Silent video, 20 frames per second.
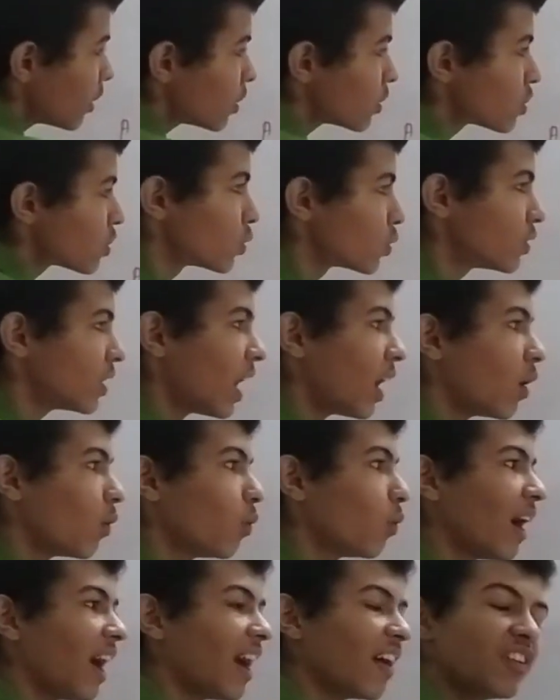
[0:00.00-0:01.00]
So
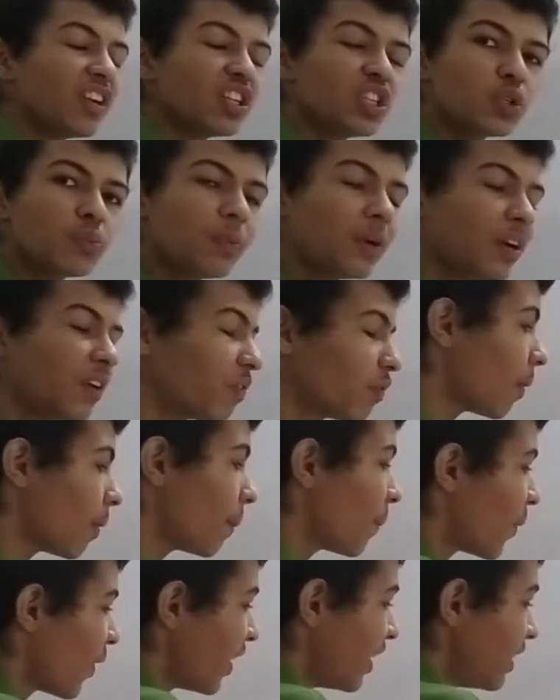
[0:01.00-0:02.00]
now average speed
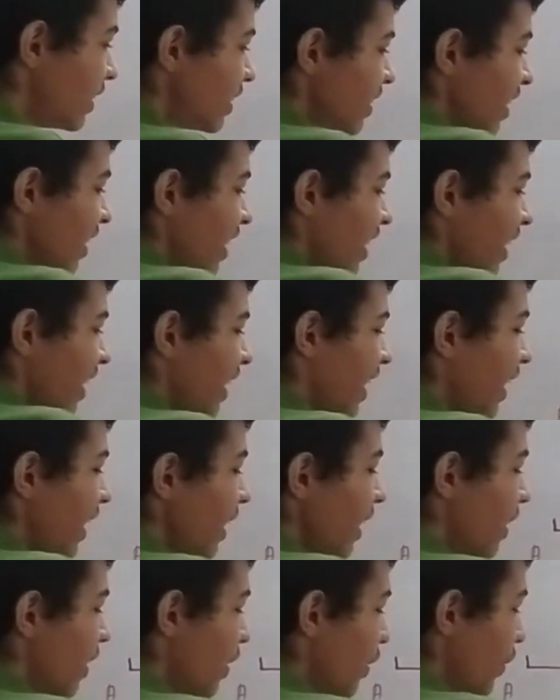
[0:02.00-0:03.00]
from point
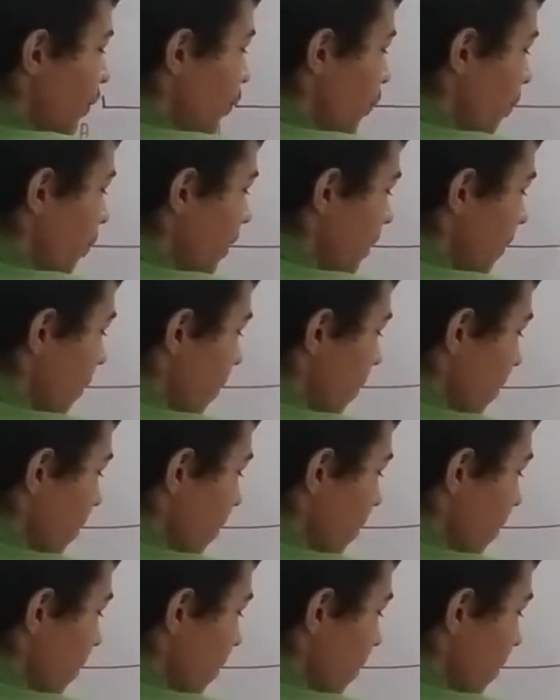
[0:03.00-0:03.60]
A to B.